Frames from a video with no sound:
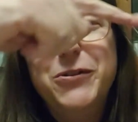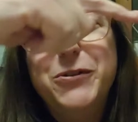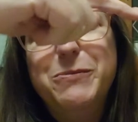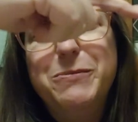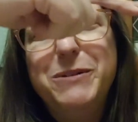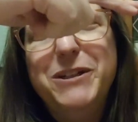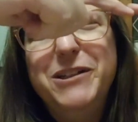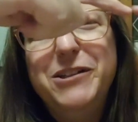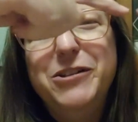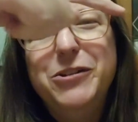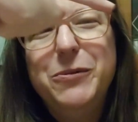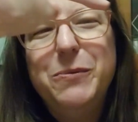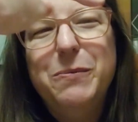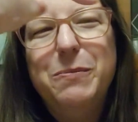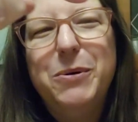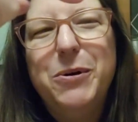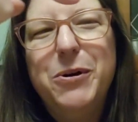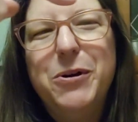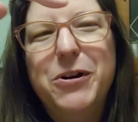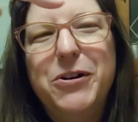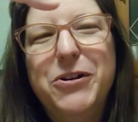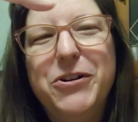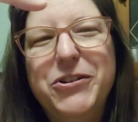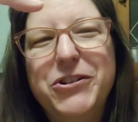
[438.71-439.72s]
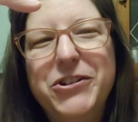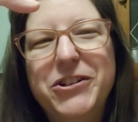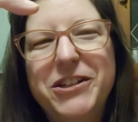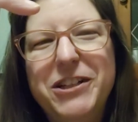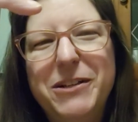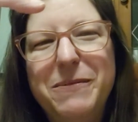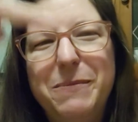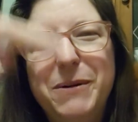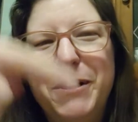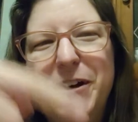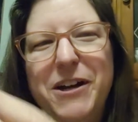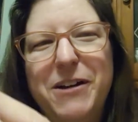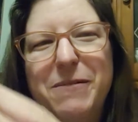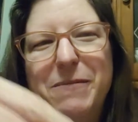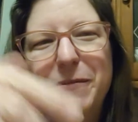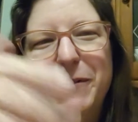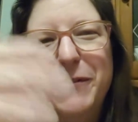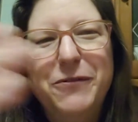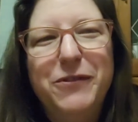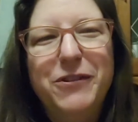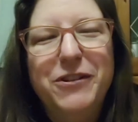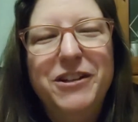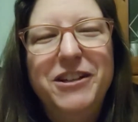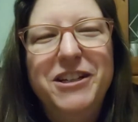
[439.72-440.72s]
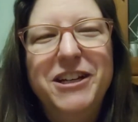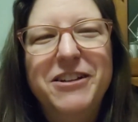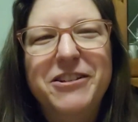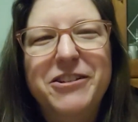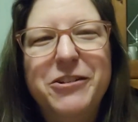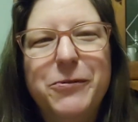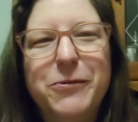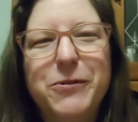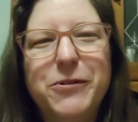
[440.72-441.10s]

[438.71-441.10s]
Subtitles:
be little bars at the bottom of the desk